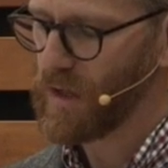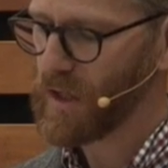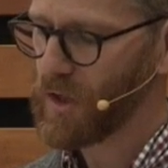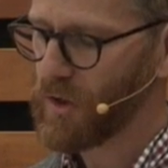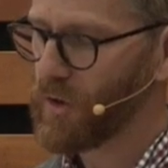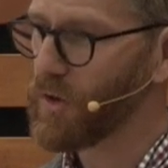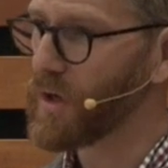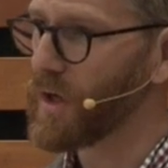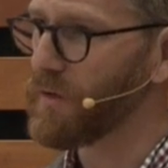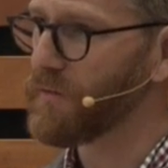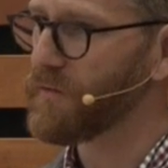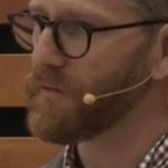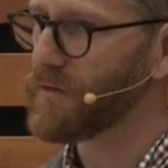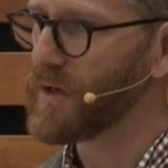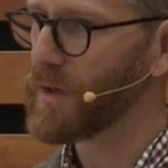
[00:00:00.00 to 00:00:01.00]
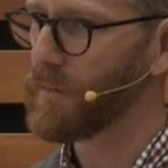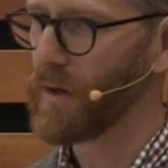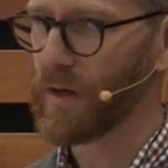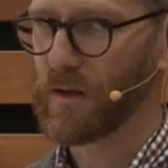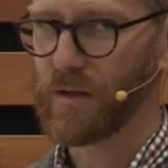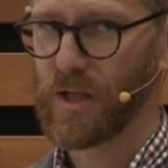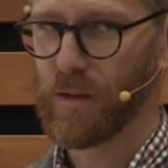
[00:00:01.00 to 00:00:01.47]
not unheard of
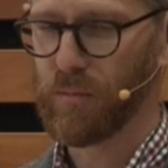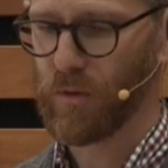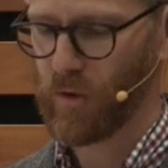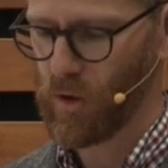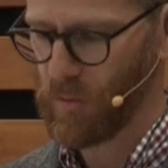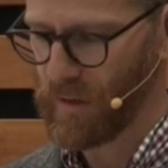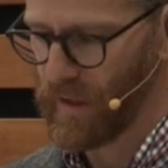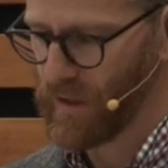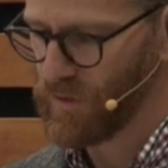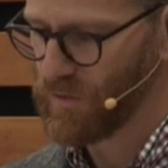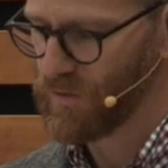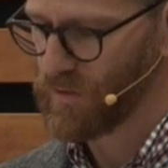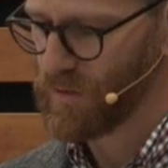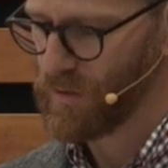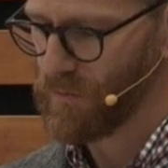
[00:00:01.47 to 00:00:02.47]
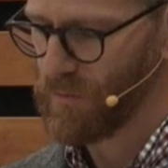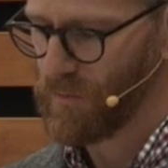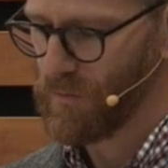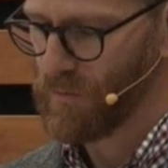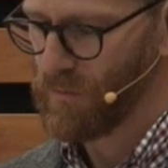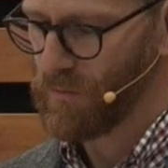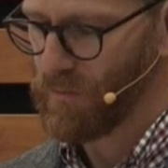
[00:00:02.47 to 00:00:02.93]
among liberal urbanites,
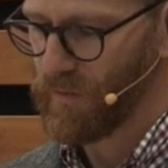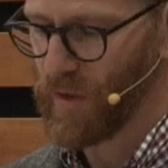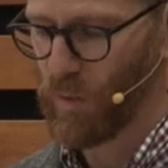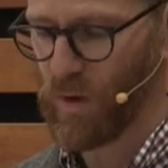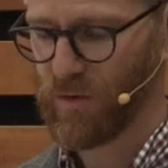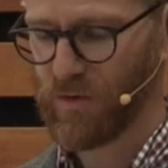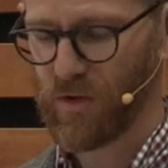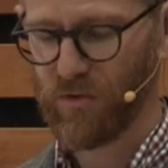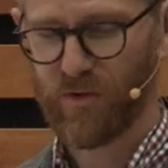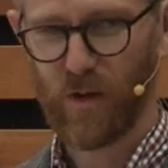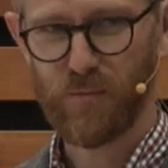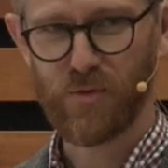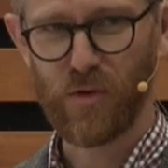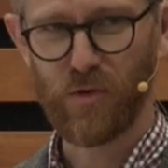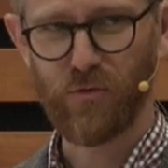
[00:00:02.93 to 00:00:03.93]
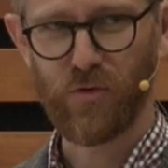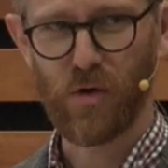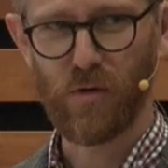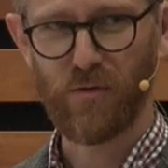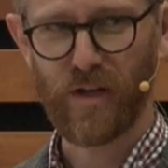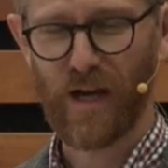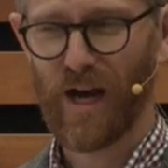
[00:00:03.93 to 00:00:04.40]
that one's consumption
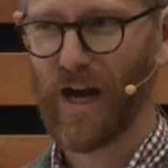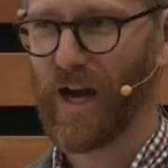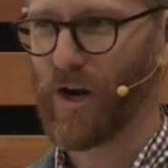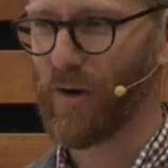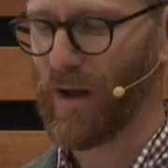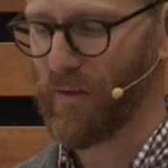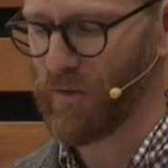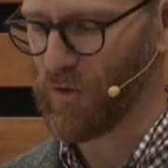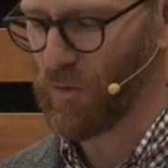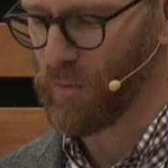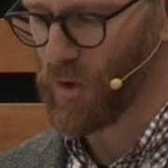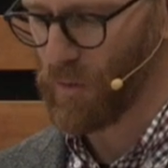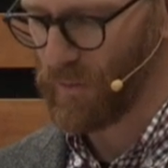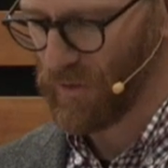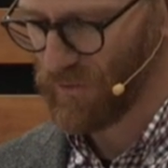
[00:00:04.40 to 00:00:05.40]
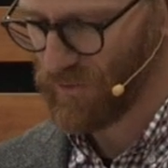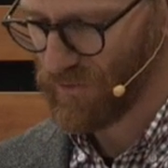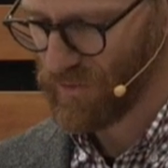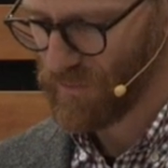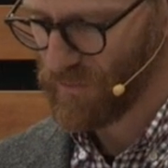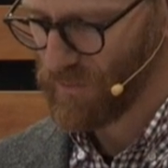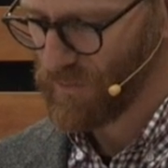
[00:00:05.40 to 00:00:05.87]
serves a higher ethical
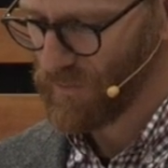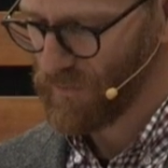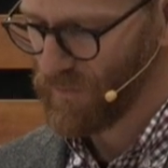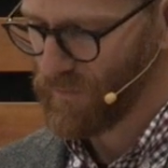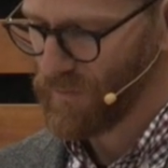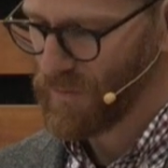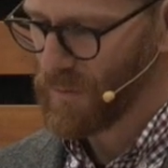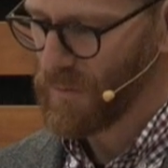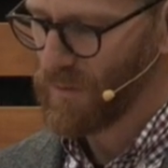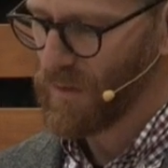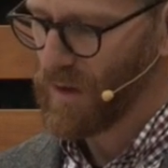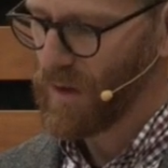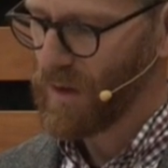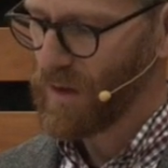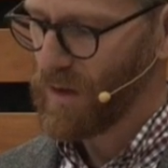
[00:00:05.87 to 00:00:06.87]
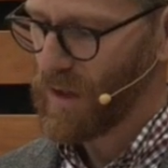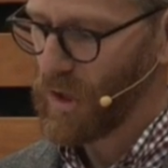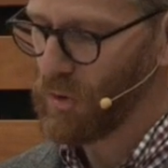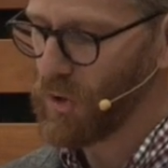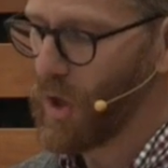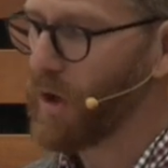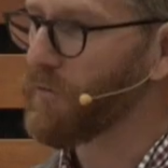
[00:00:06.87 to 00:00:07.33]
purpose. It
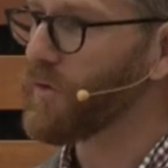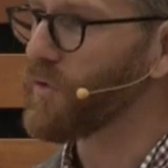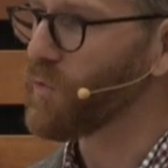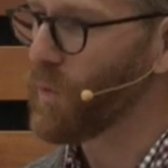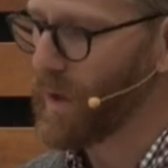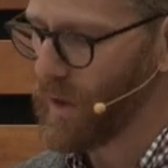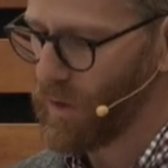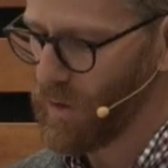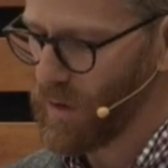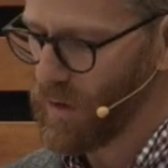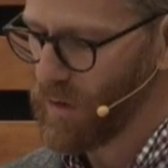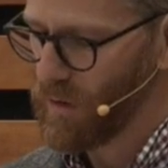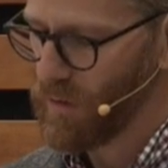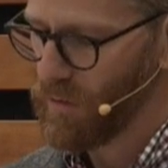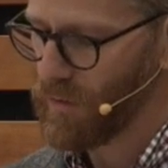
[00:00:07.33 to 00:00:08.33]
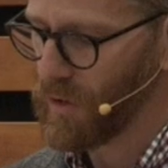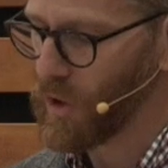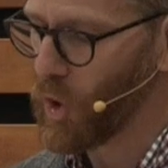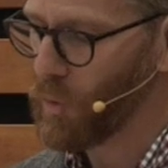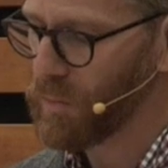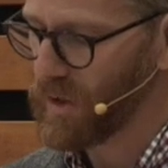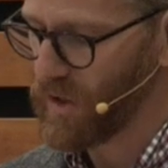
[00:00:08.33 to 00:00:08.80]
will offer as well the
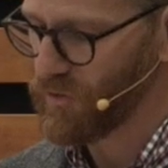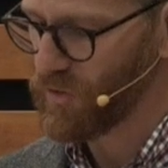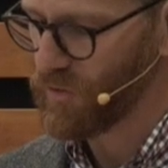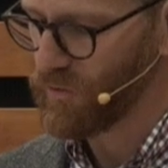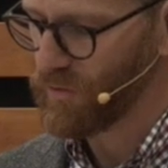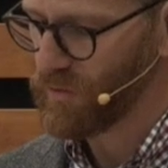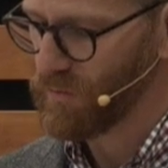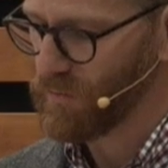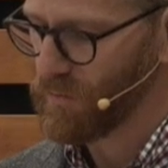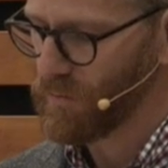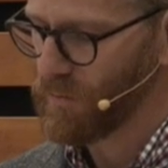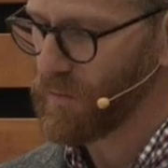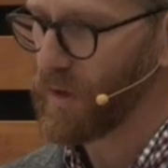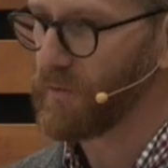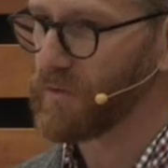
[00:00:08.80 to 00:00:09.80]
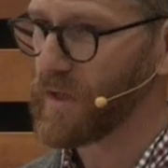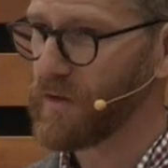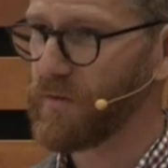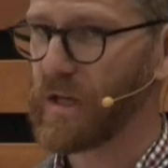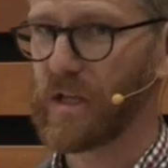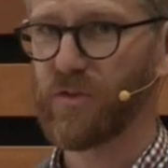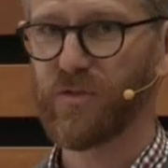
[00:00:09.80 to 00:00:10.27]
low pleasures of
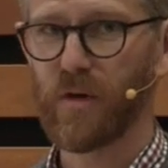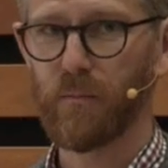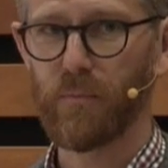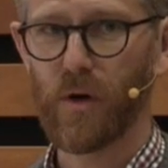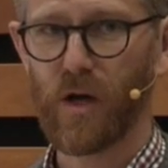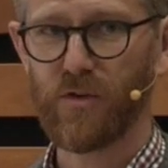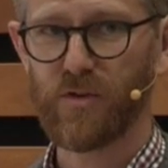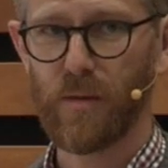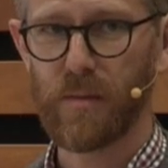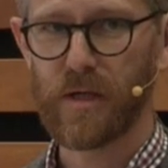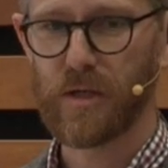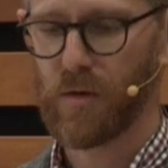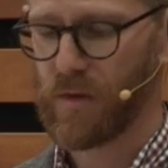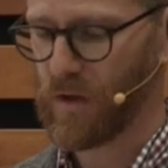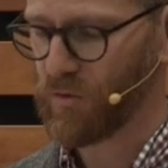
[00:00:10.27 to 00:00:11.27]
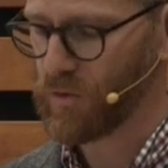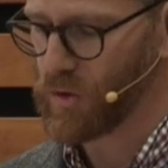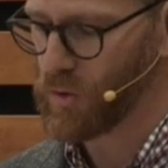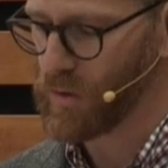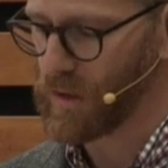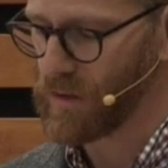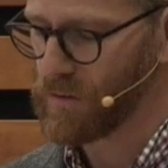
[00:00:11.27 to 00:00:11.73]
living in some proximity to the
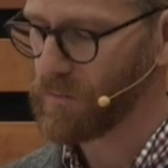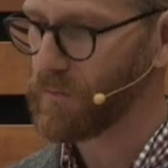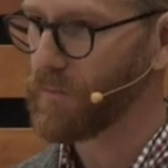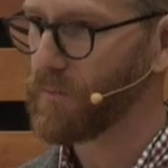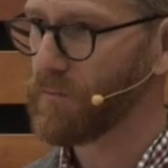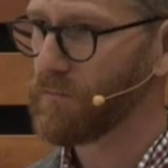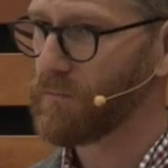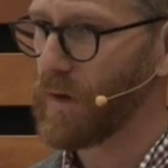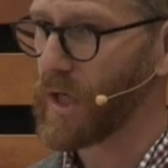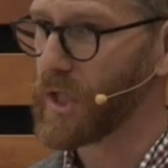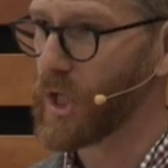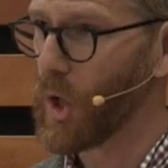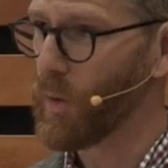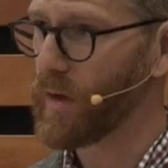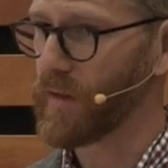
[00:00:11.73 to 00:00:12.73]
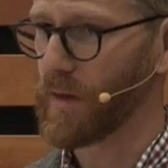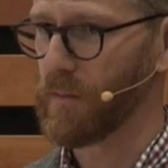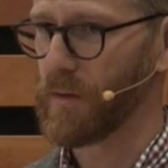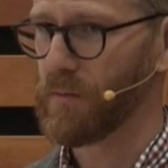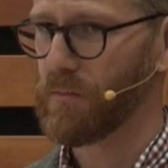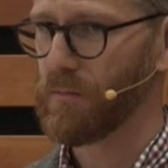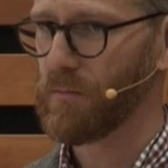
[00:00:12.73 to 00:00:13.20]
excluded and knowing
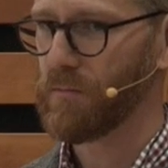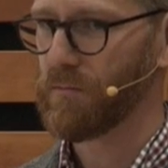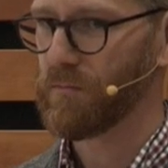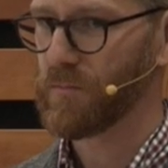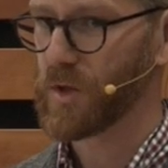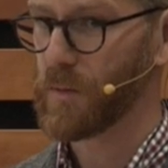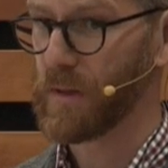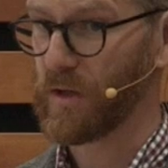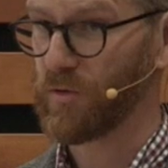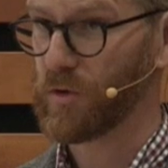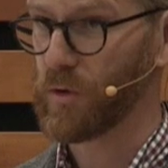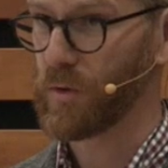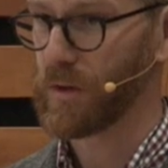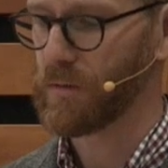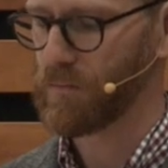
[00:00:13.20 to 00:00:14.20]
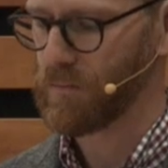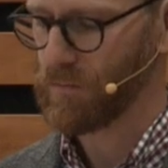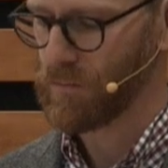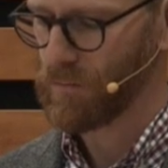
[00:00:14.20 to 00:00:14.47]
them to be excluded.